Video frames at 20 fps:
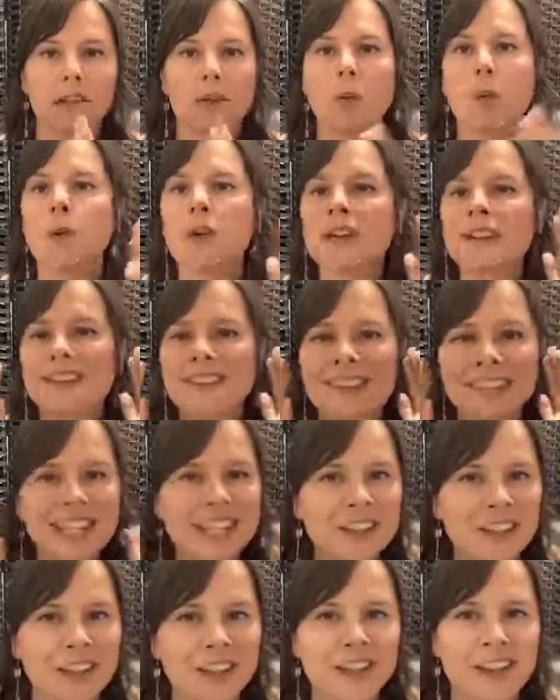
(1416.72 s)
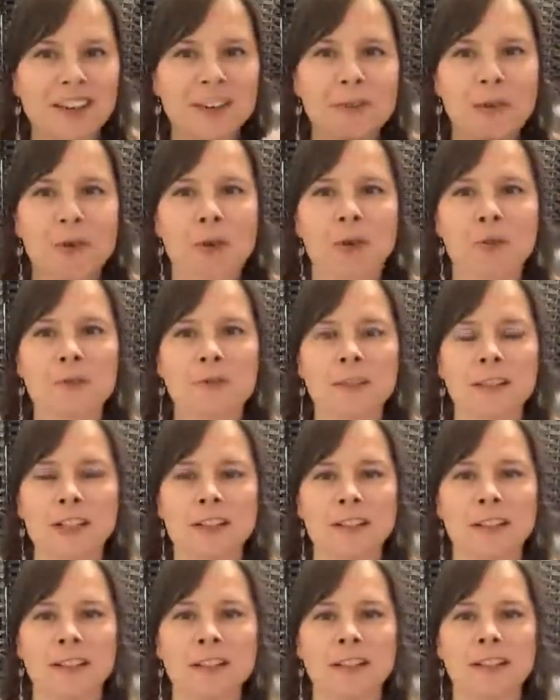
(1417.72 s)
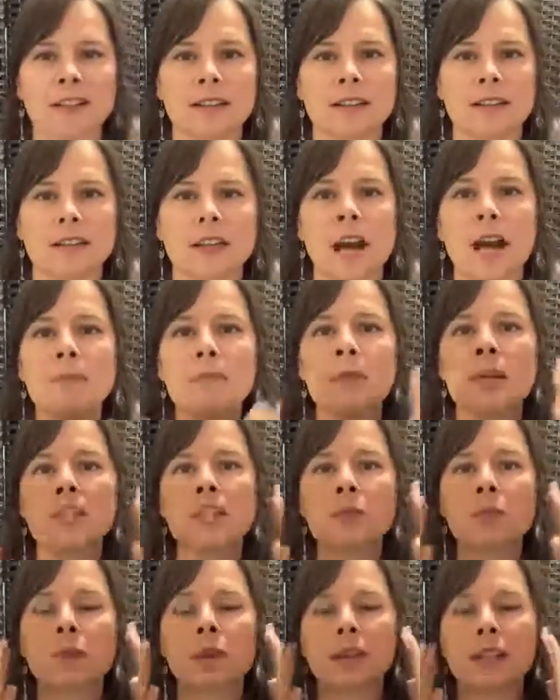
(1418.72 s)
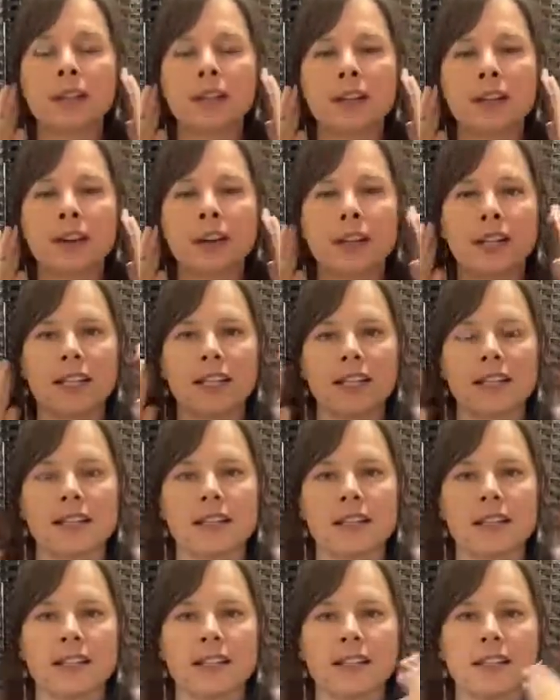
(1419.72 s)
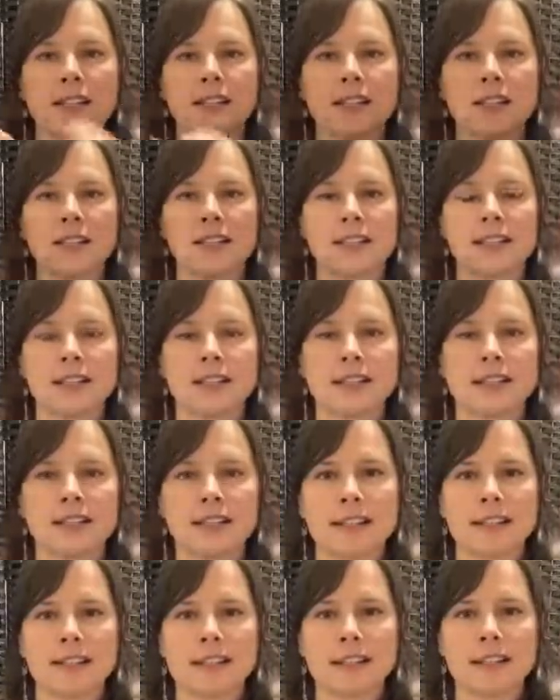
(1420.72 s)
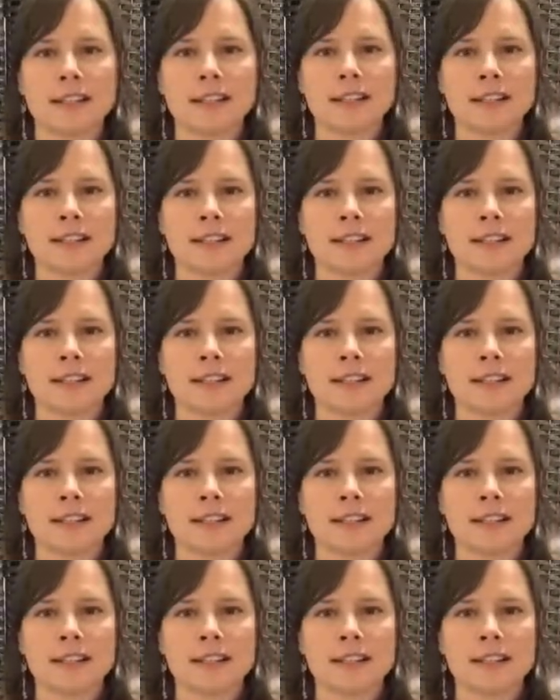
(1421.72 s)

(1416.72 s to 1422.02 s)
or hear or feel. I'm much more clairaudient and clairsentient.